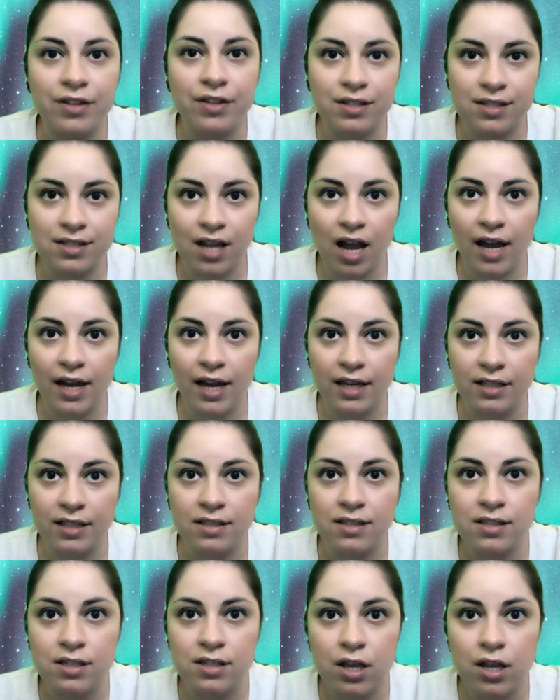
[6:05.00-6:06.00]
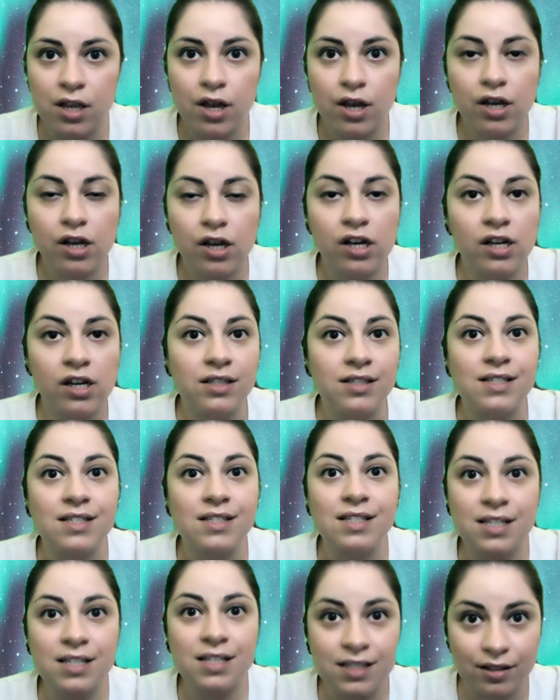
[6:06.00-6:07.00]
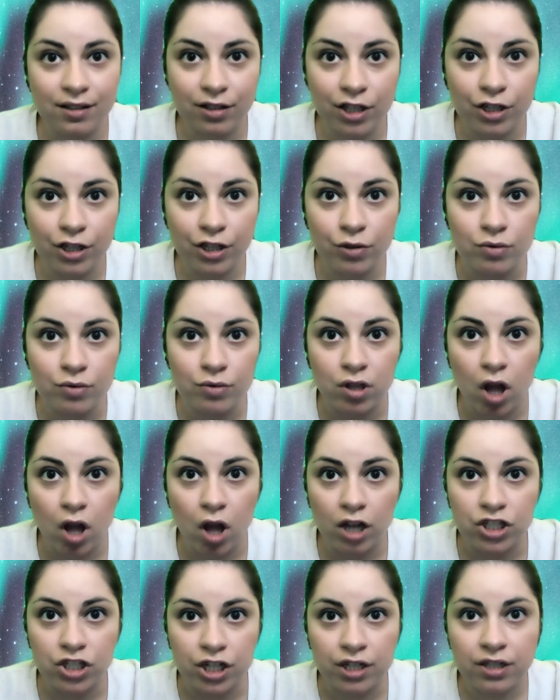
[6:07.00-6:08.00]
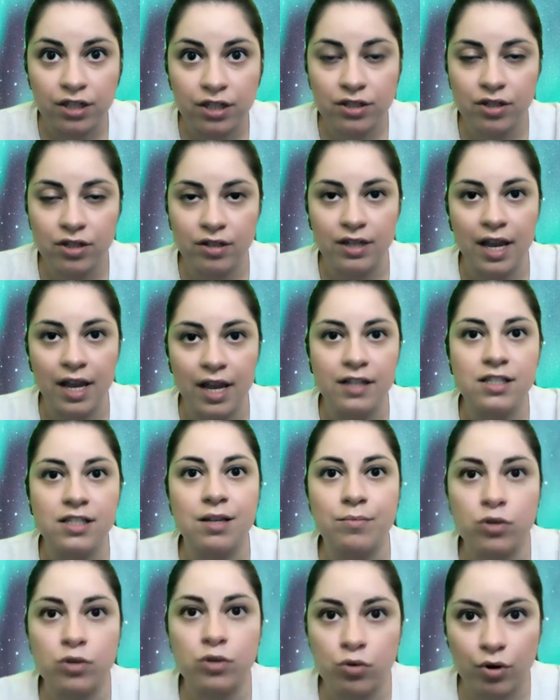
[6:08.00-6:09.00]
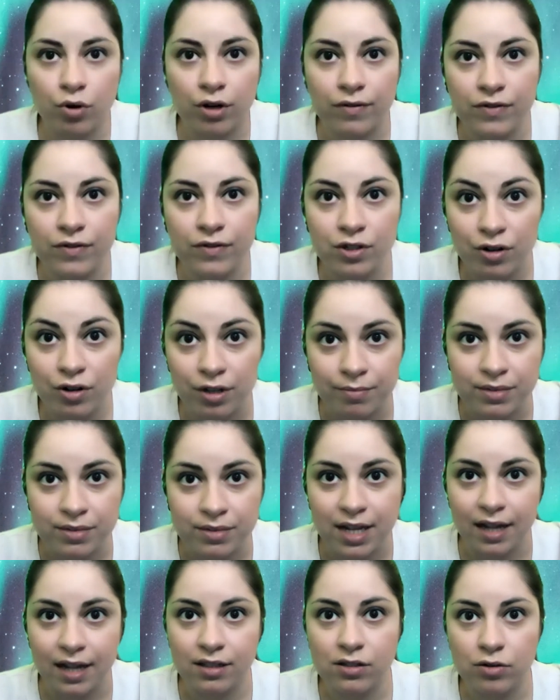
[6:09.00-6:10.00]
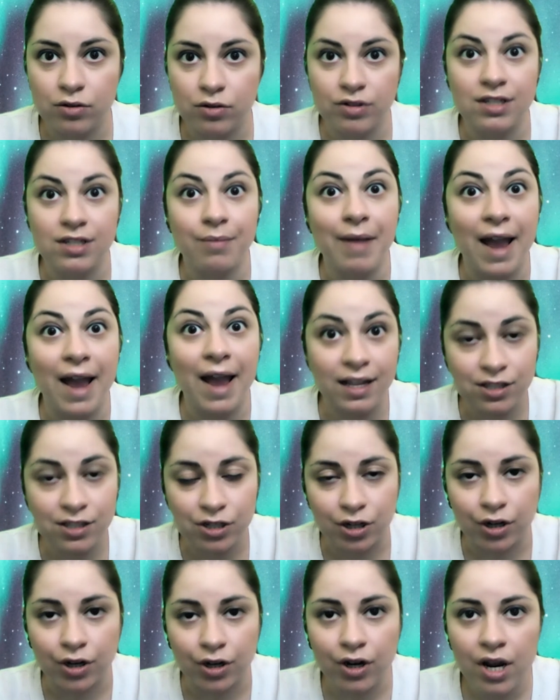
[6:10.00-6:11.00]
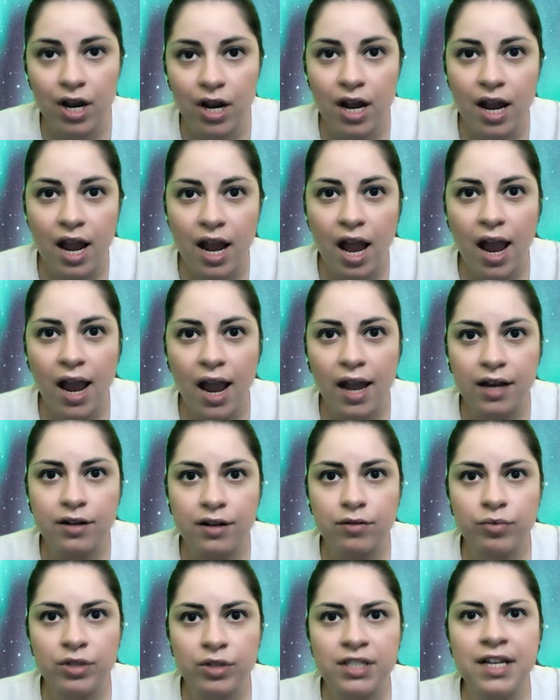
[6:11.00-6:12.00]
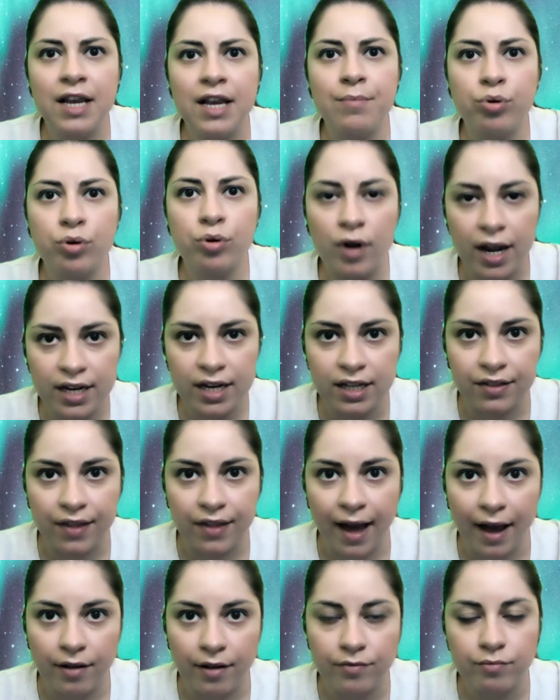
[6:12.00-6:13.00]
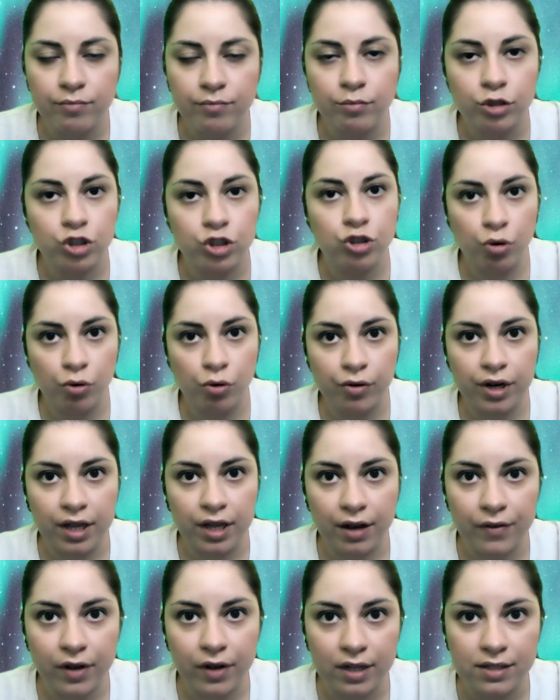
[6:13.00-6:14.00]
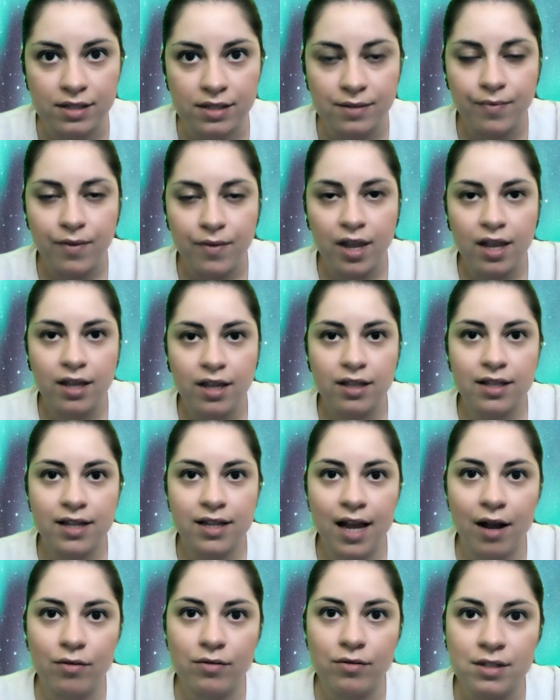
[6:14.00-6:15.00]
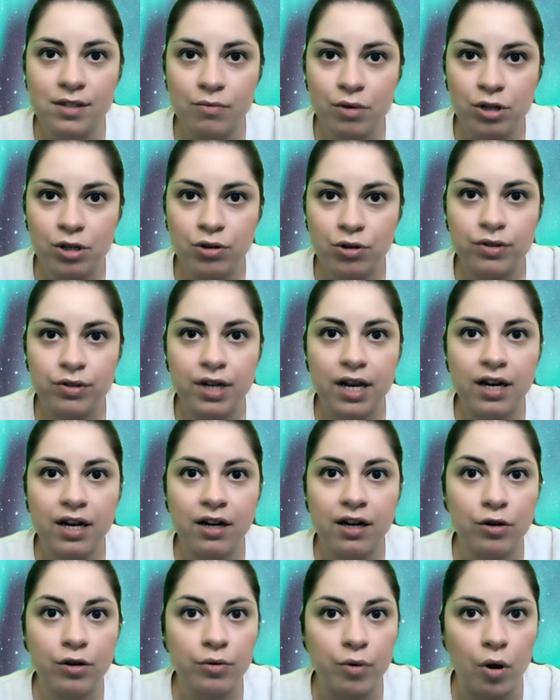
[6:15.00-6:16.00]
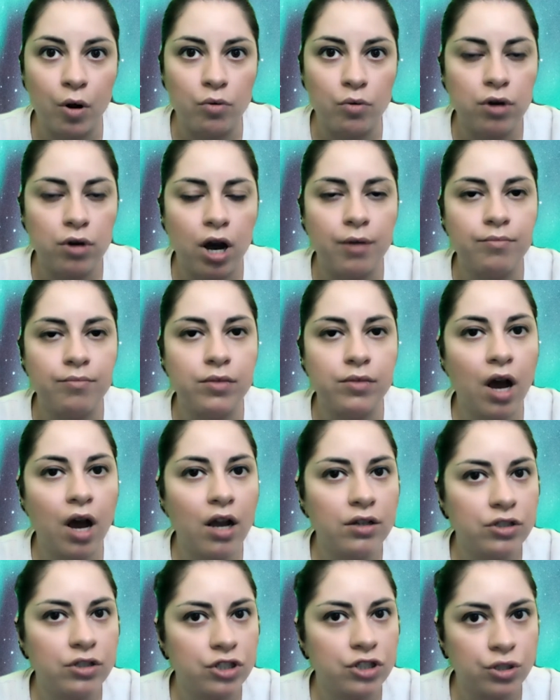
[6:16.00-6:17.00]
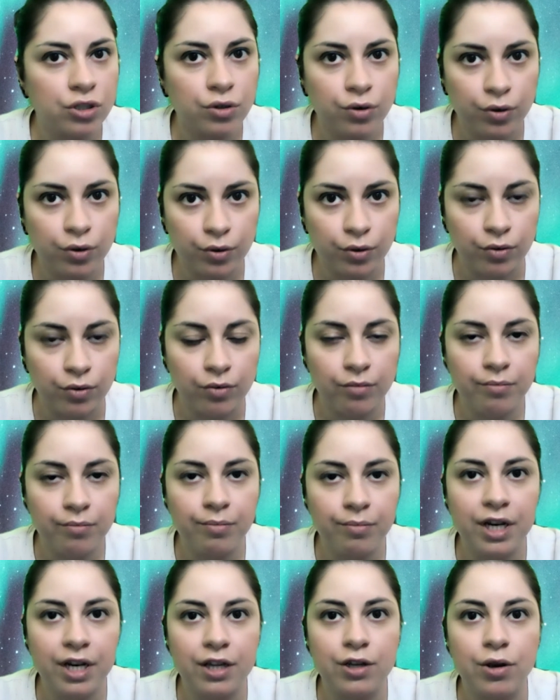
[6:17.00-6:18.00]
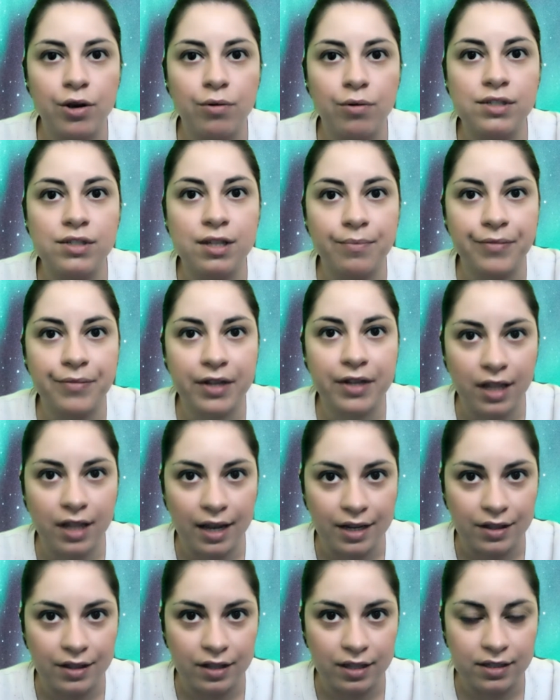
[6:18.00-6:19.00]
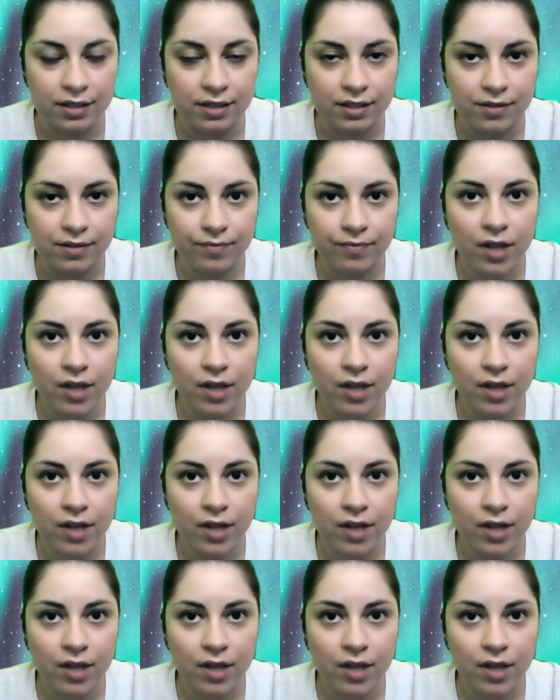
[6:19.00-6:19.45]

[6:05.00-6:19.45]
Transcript: and science consistently use logic to gain some sort of circumstance or some answer, and we take pride in that, majority of us. Now, someone created a quote, I'm not sure who, but it goes something like this: